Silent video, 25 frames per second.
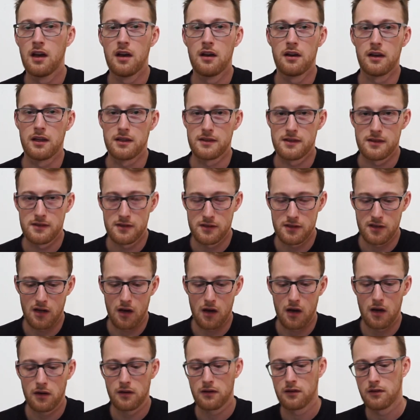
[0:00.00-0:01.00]
it's
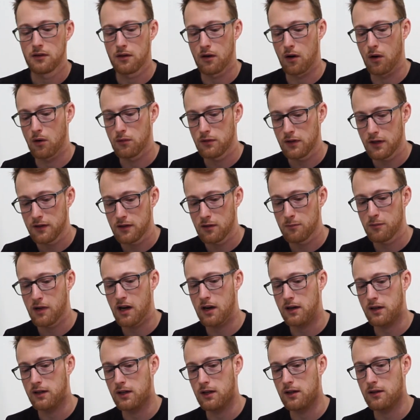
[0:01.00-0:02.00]
stock, only the
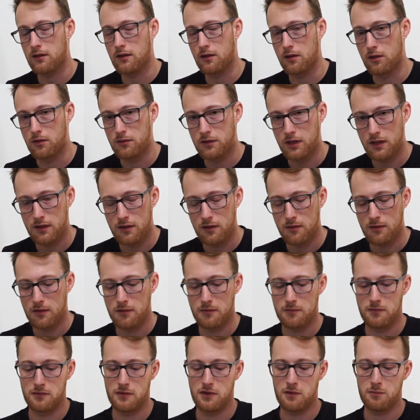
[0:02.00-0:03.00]
bucking, only
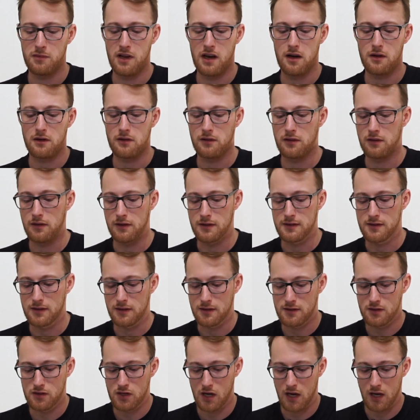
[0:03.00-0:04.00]
the barrel is
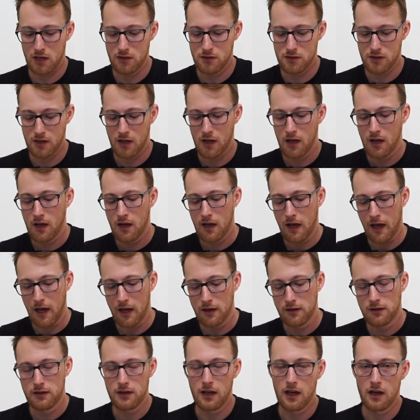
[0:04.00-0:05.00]
exchanged
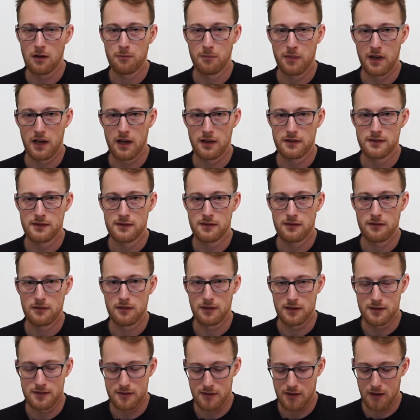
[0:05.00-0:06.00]
and the NPAS
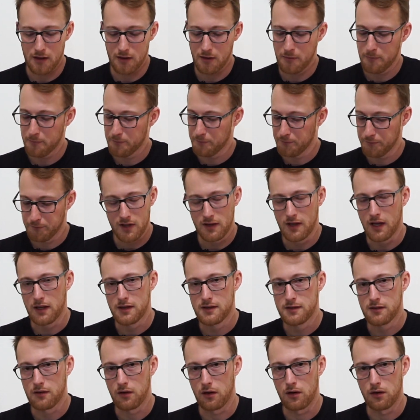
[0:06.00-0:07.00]
is there.
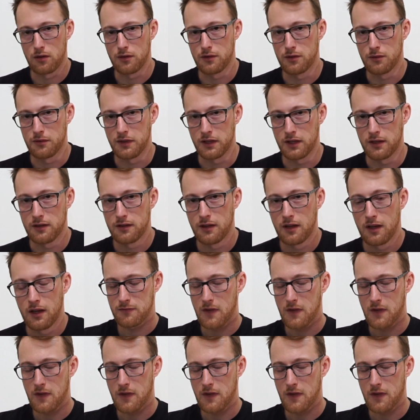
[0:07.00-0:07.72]
That's all you need.